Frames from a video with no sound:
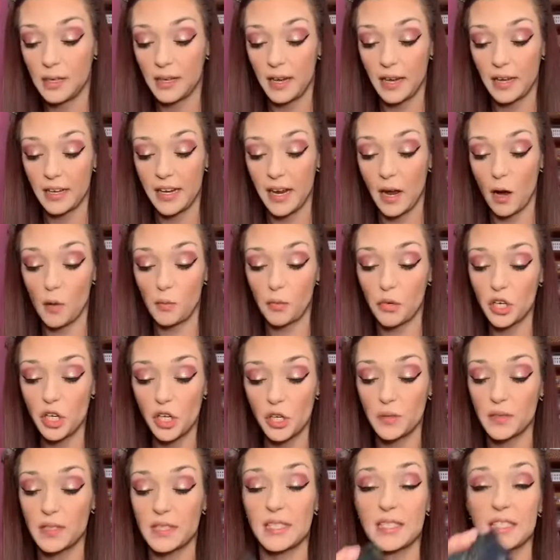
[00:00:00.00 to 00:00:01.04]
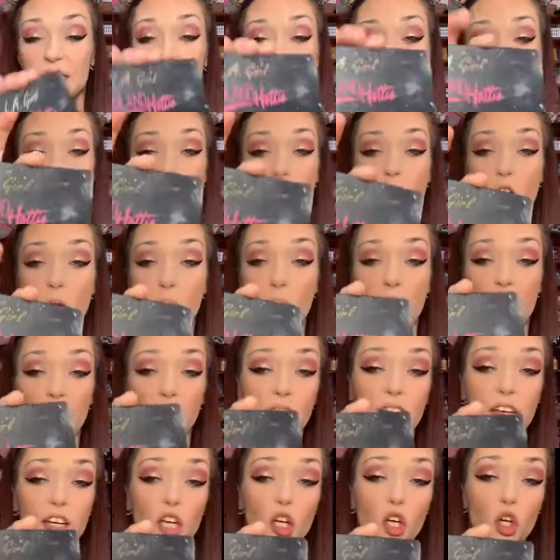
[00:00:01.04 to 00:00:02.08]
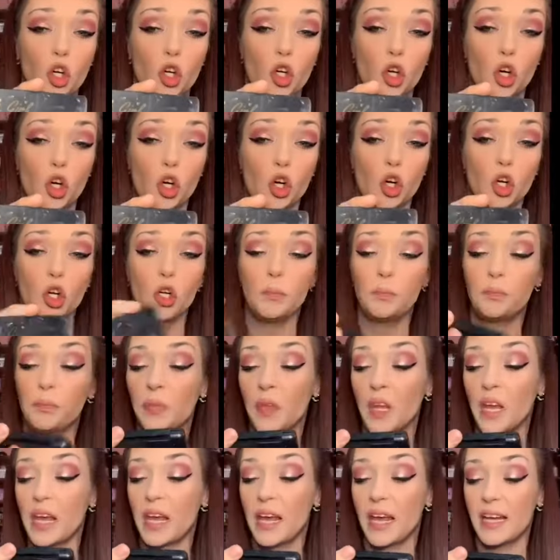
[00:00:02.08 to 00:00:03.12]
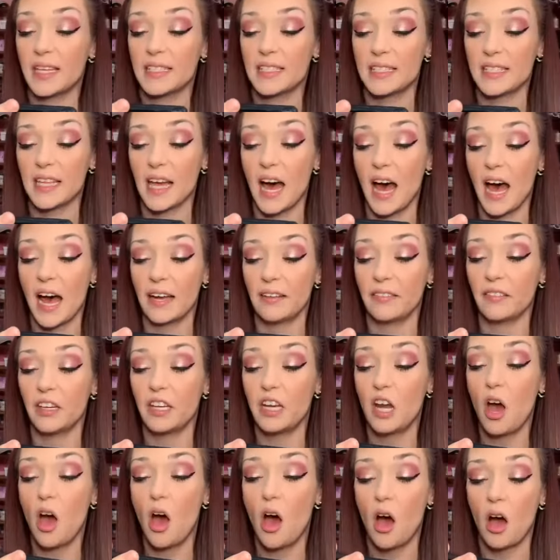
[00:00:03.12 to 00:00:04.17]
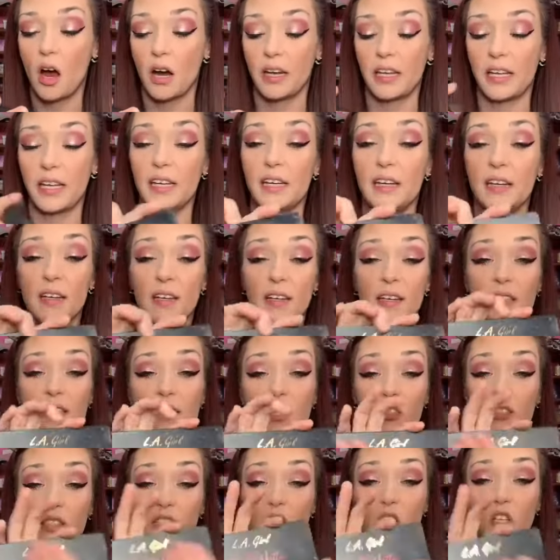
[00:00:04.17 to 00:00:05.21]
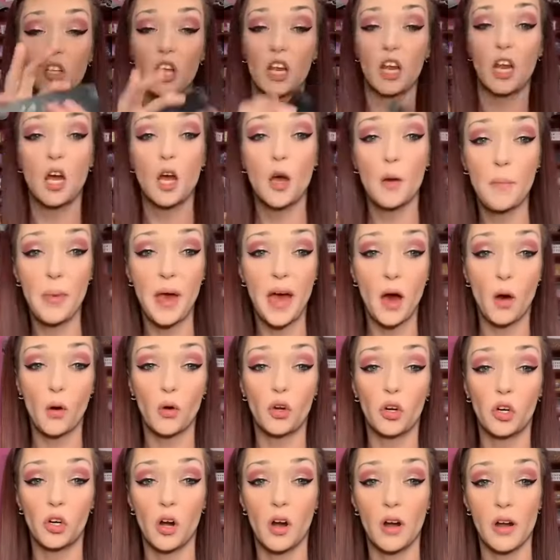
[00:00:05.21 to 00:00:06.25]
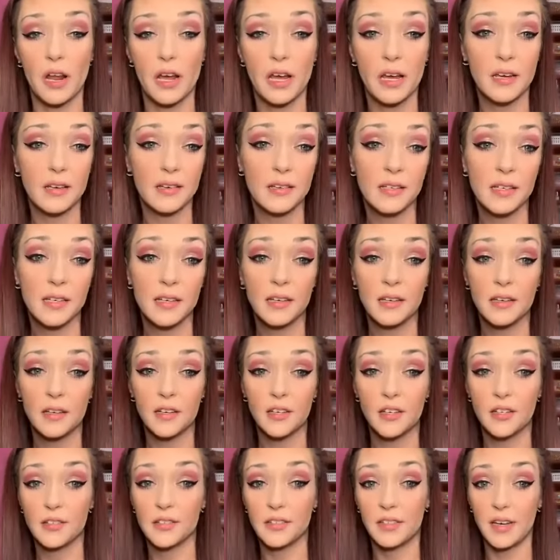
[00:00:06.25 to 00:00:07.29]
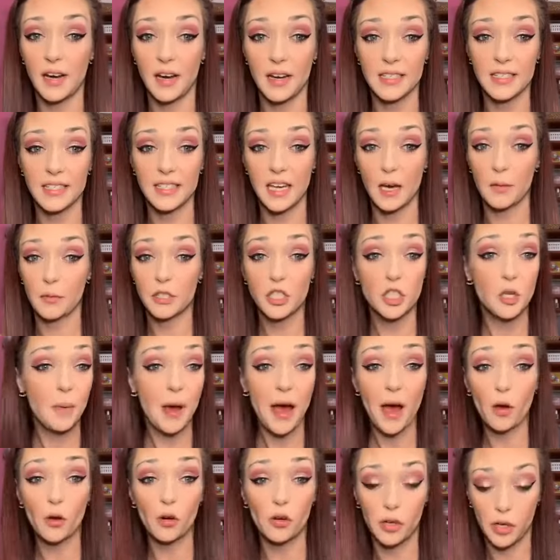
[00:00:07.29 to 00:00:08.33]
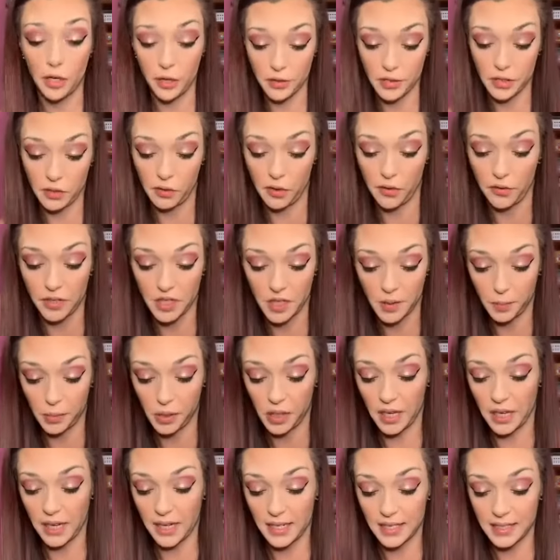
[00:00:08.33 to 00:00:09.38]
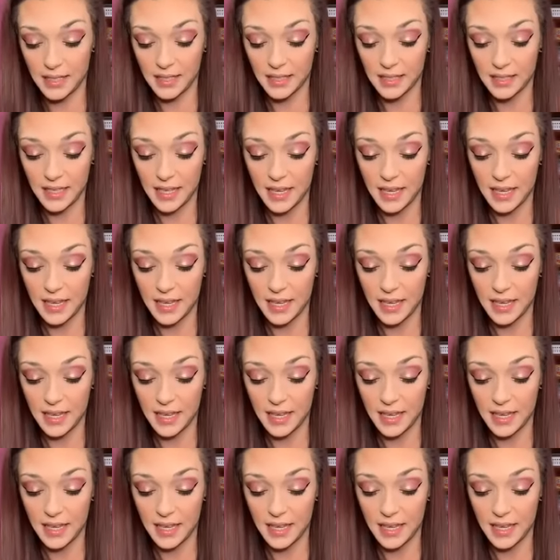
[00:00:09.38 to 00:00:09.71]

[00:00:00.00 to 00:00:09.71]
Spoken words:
Now I'm gonna use this LA Girl. It's the Island Hottie. So it's got a lot of powder on it. You guys see how much powder I use around this place?